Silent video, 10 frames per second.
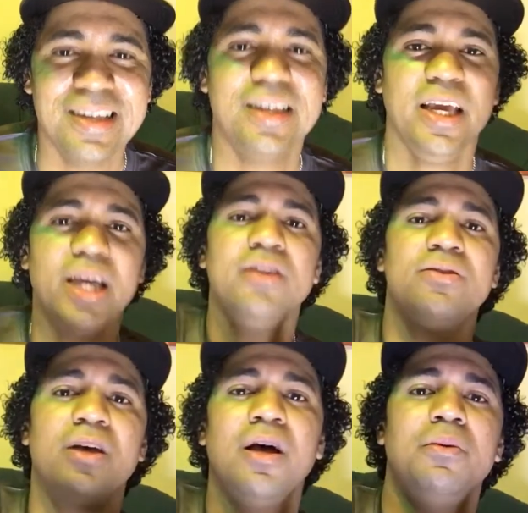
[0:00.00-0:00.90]
Ends
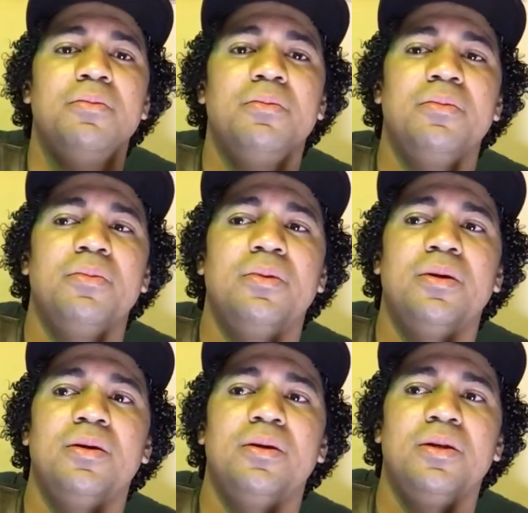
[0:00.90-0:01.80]
up,
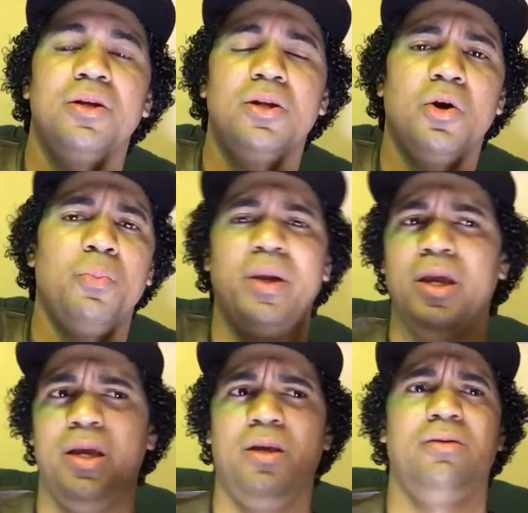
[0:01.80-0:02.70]
you know,
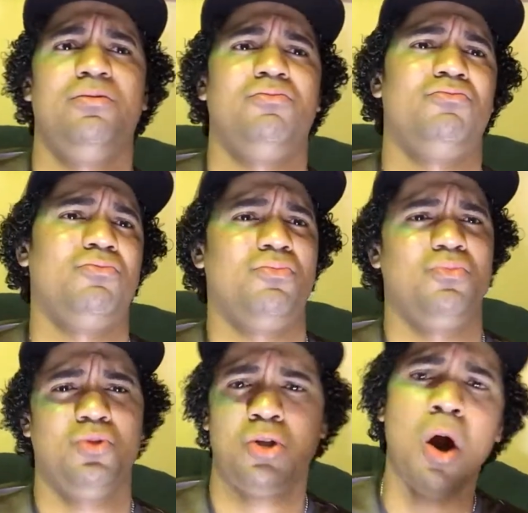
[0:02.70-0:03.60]
being
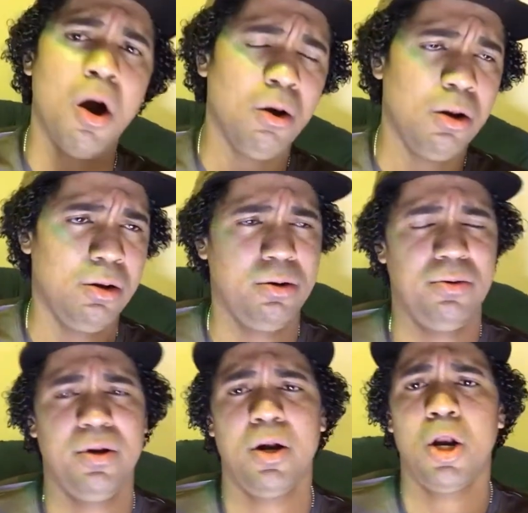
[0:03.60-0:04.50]
taller
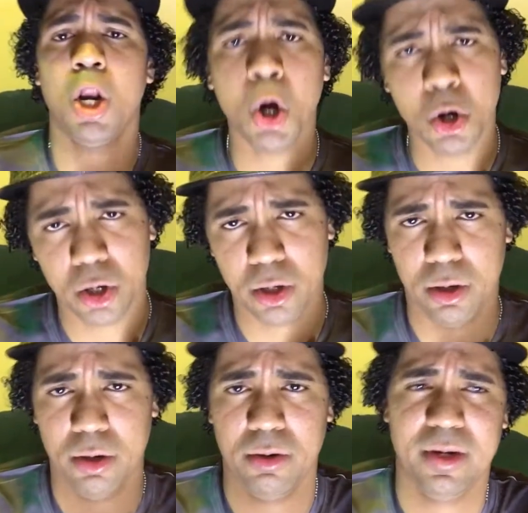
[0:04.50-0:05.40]
and
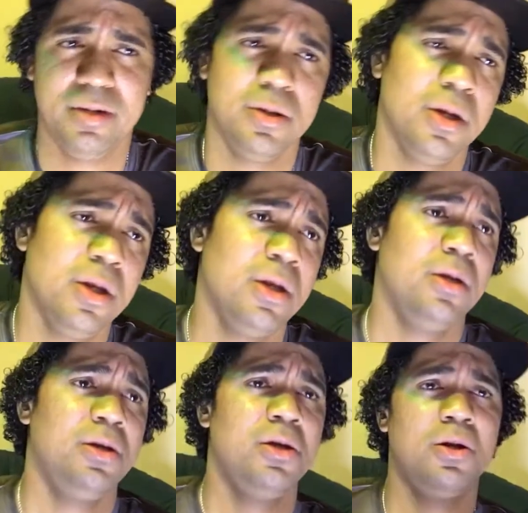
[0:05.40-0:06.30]
longer and,
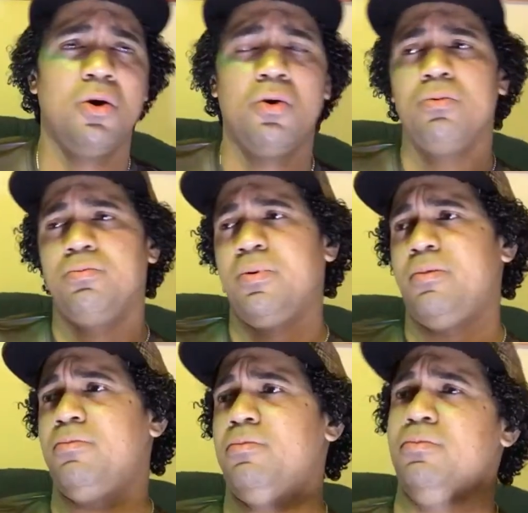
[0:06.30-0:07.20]
you know,
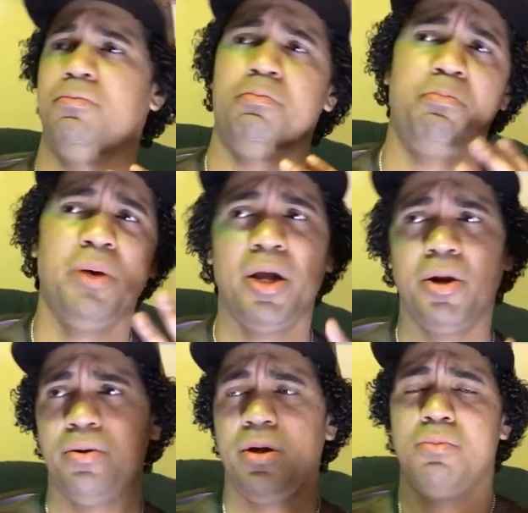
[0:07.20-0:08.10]

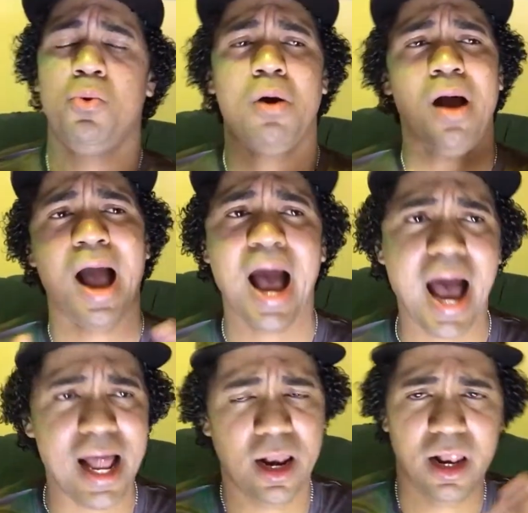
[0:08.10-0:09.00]
better and more
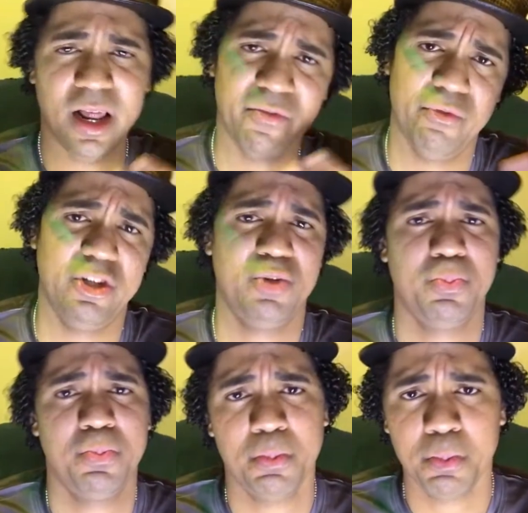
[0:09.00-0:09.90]
high leverage
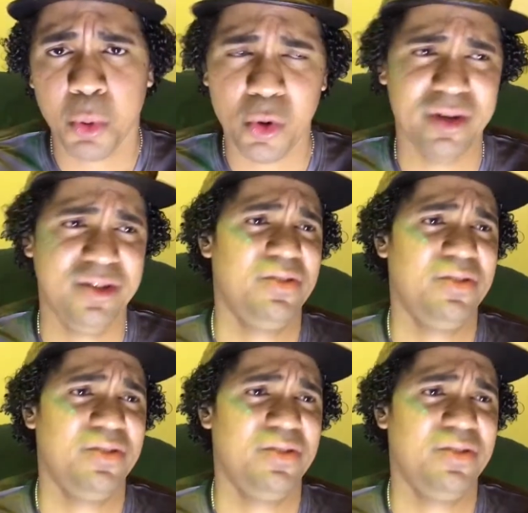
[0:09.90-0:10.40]
points